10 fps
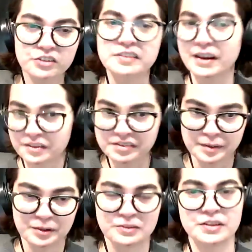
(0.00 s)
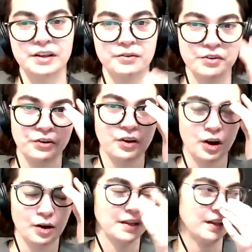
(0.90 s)
She's kind of similar to the original
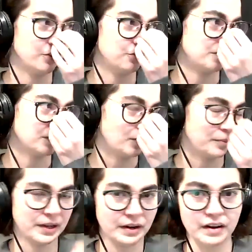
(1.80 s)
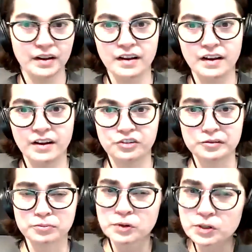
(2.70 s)
Carmilla. She's
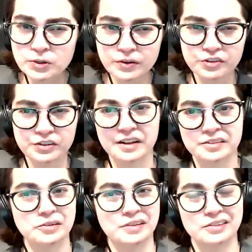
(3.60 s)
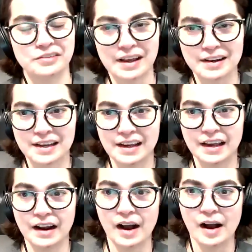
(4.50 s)
rude. She has no sense of
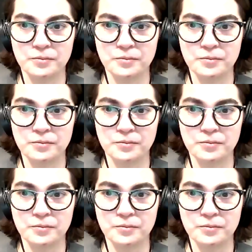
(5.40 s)
etiquette.